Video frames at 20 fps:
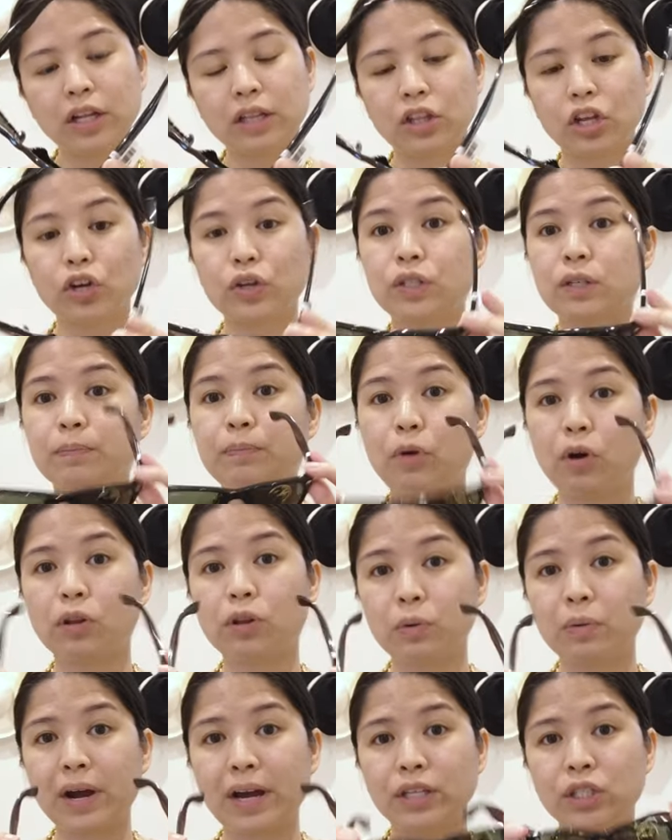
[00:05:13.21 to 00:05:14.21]
There's a
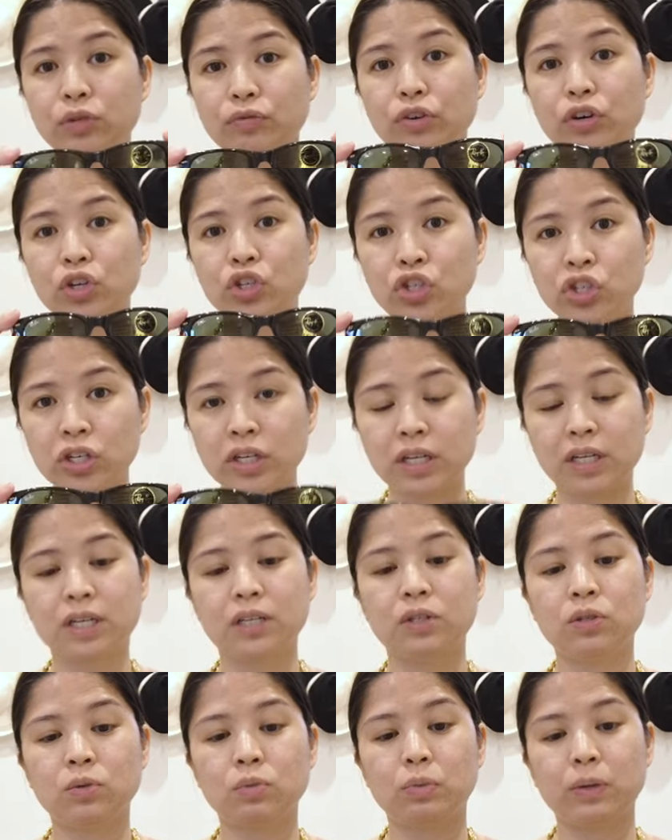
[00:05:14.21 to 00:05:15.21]
polarized version
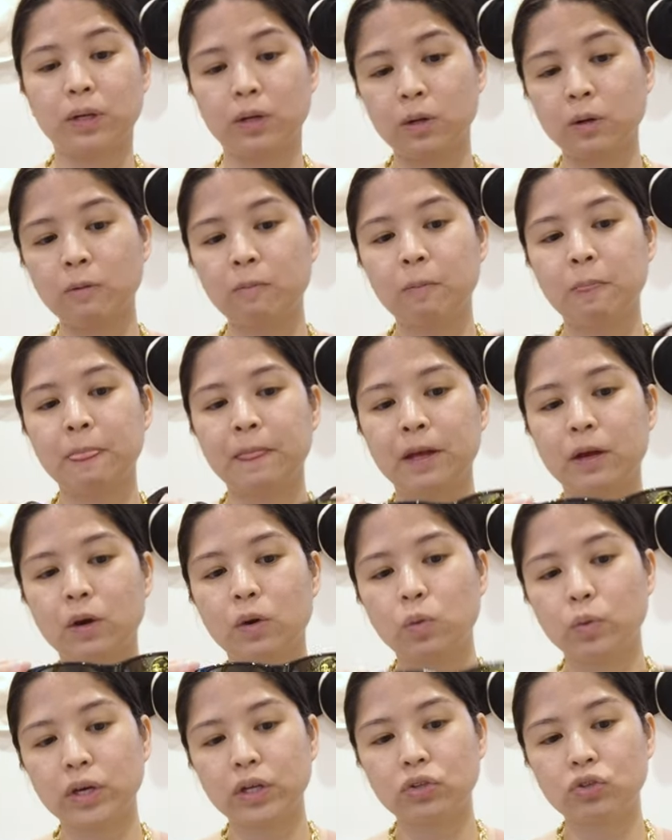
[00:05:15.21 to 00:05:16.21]
as well,
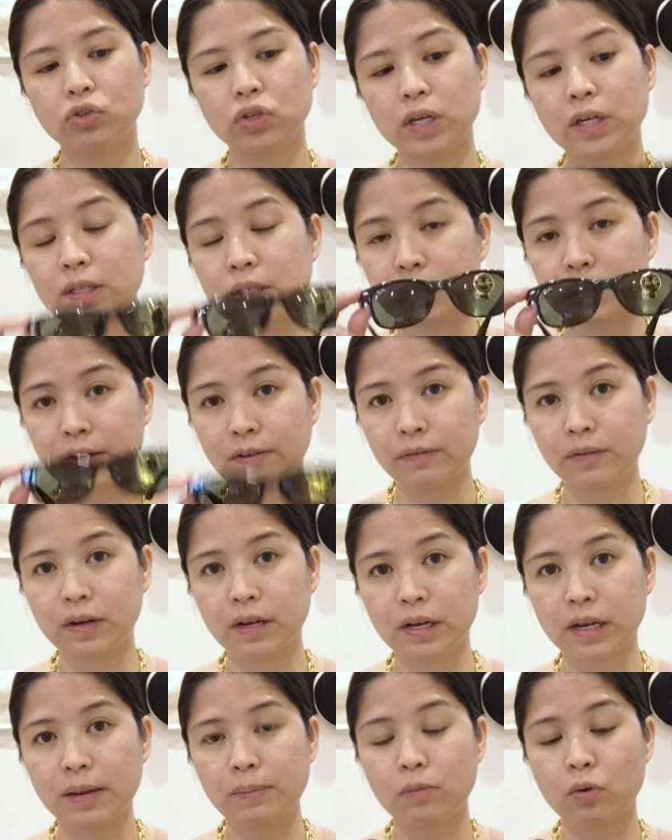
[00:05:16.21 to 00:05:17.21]
which is
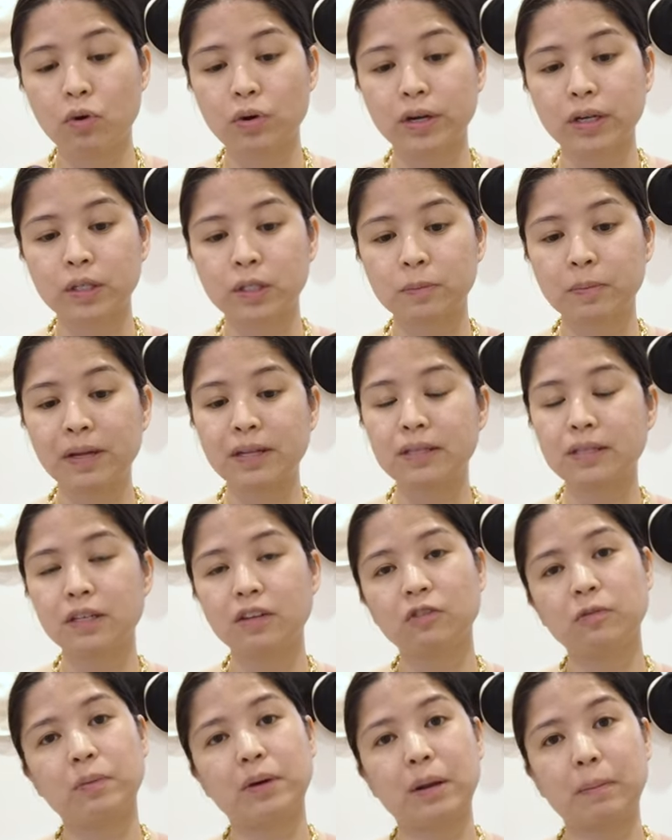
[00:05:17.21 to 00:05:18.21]
definitely more
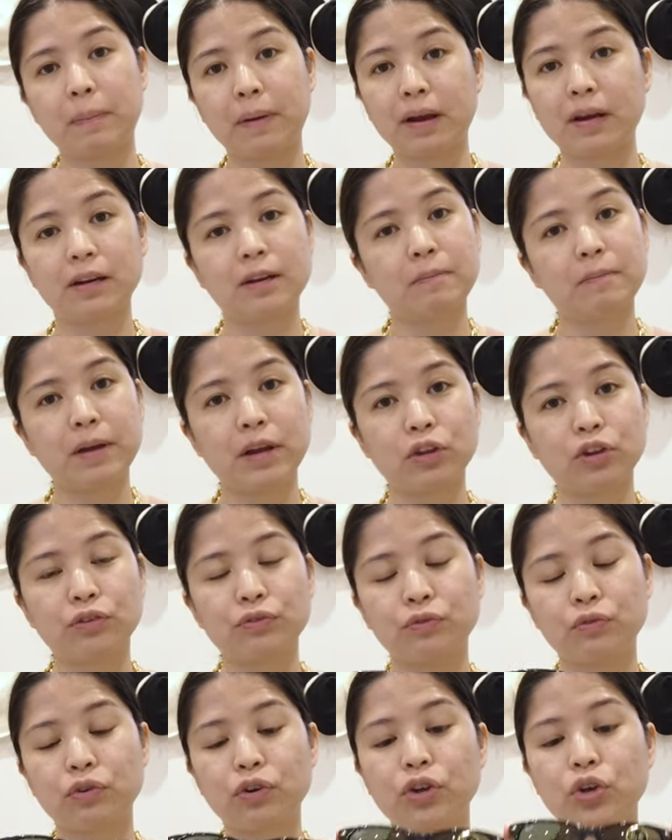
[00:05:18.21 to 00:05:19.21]
expensive, but apparently better
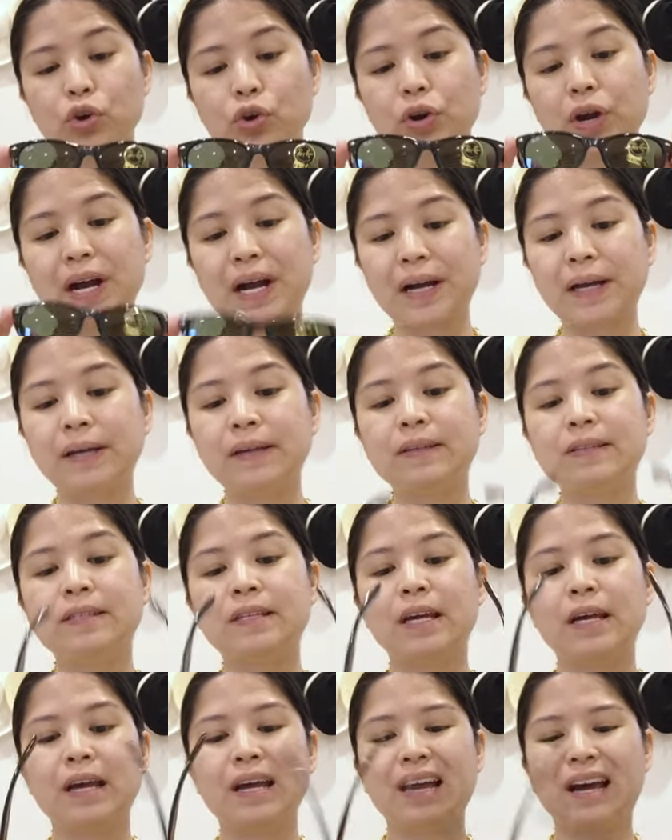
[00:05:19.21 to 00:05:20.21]
for your
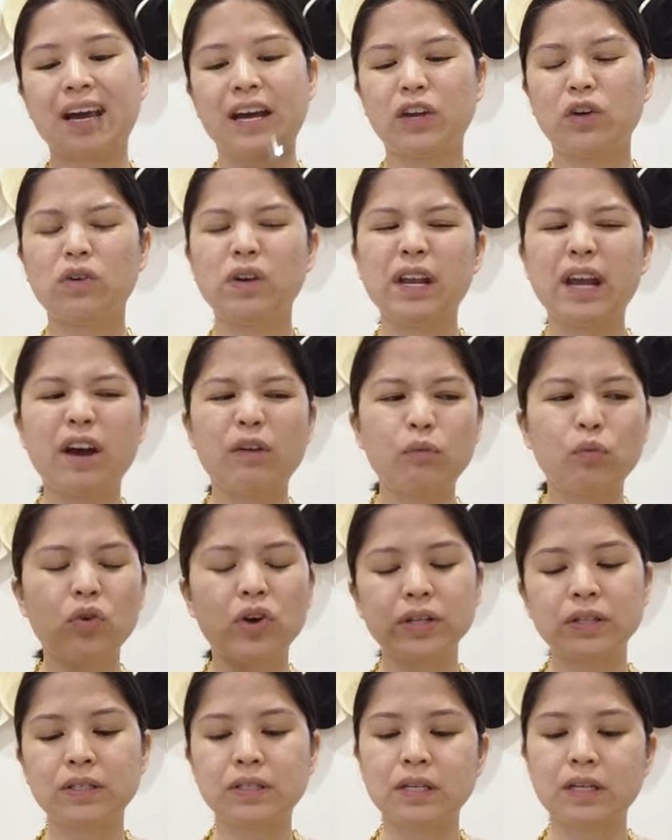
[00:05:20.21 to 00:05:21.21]
eyes. I only have
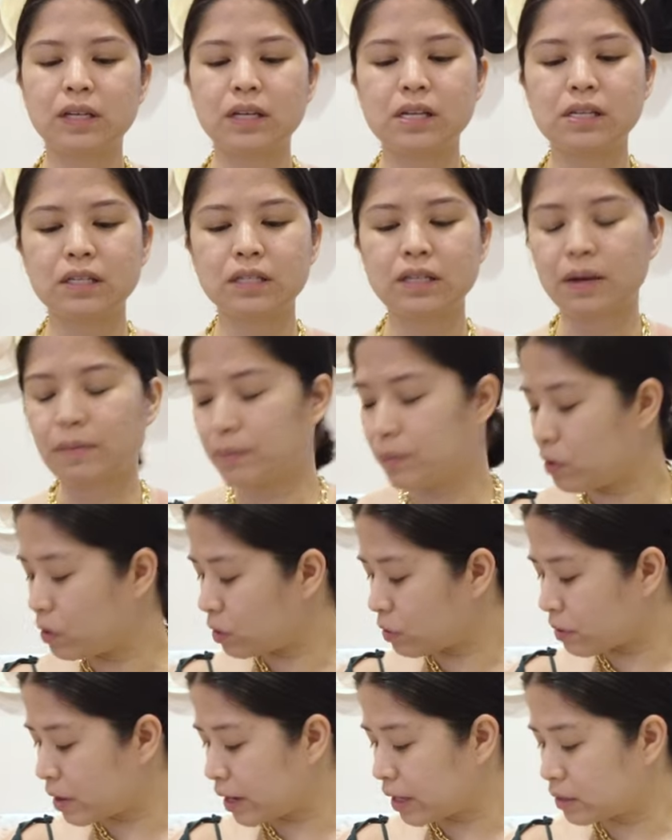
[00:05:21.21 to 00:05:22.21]
one Sunny's that
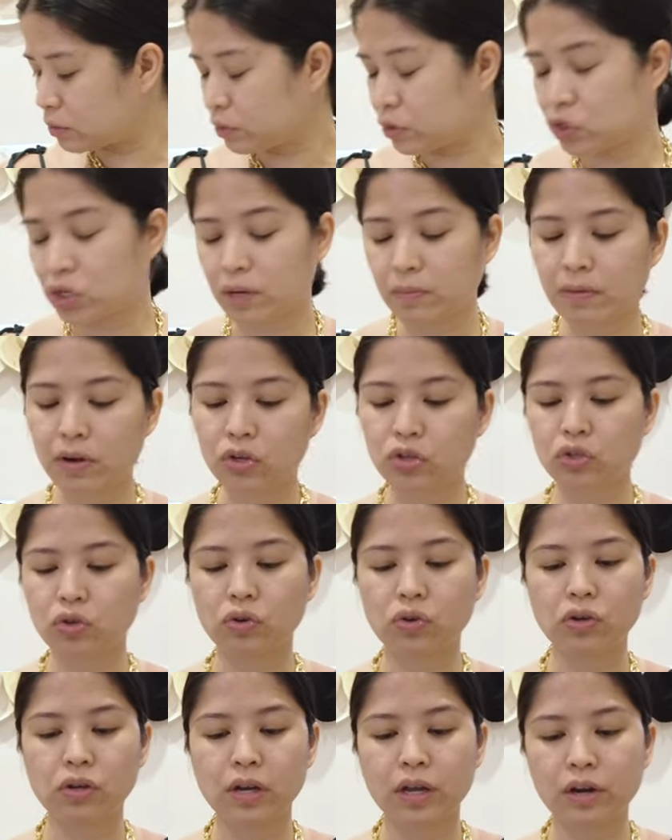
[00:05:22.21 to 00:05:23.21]
polarized, which I might show
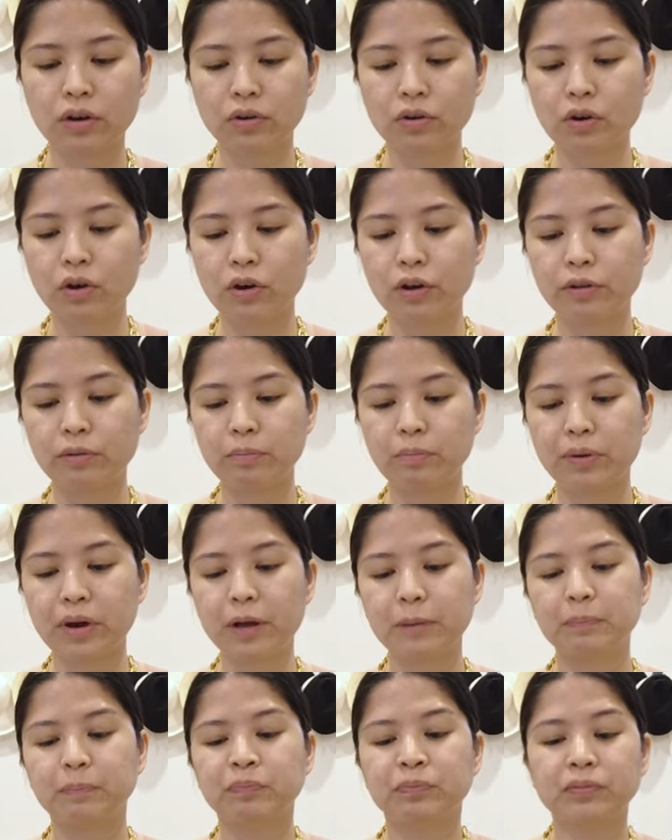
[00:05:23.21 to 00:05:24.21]
you later on,
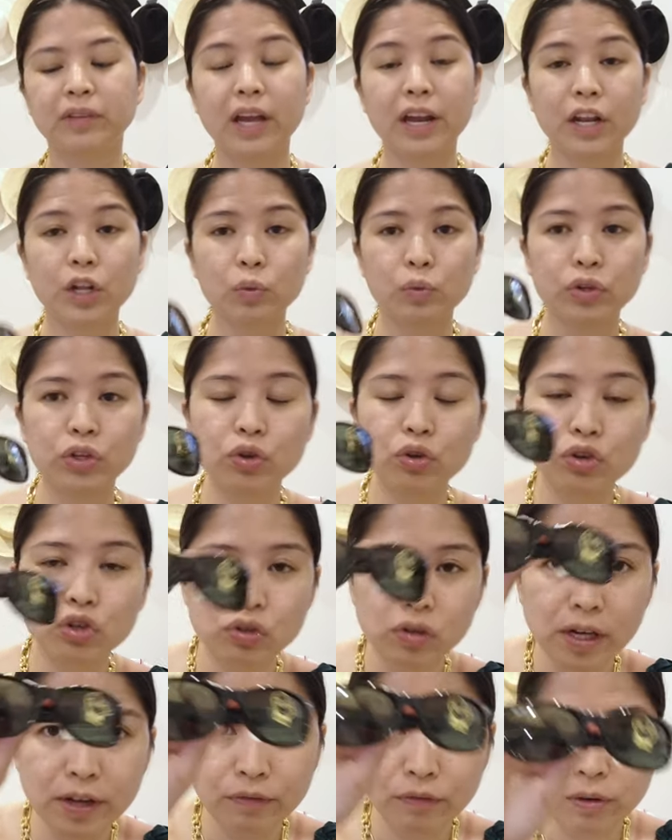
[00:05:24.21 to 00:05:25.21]
and it would
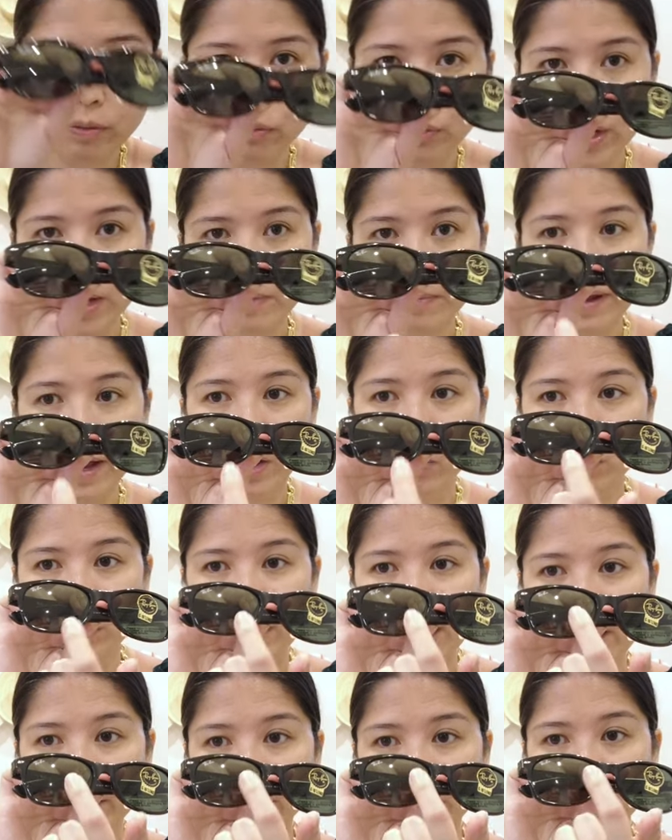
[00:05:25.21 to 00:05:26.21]
usually for Ray-Ban would
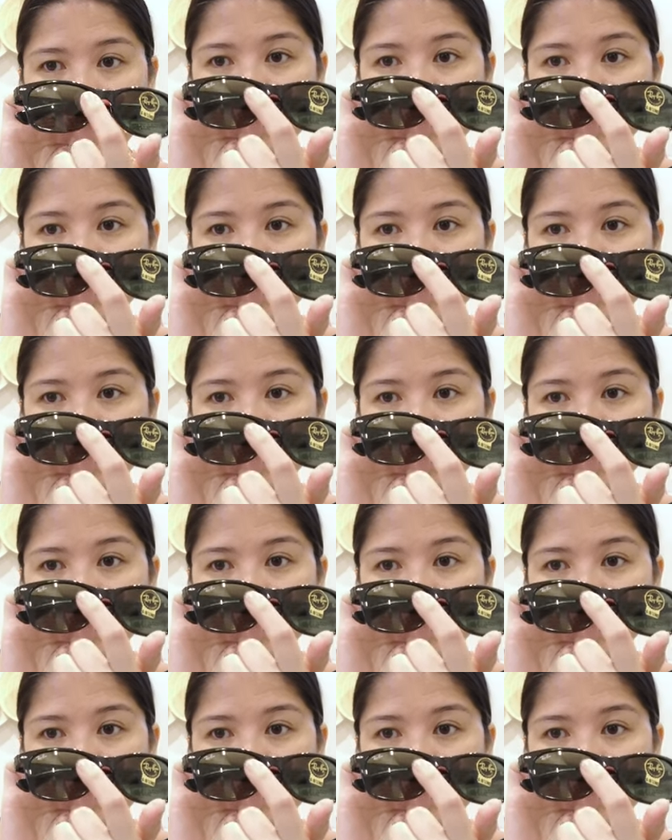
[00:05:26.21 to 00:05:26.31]
have the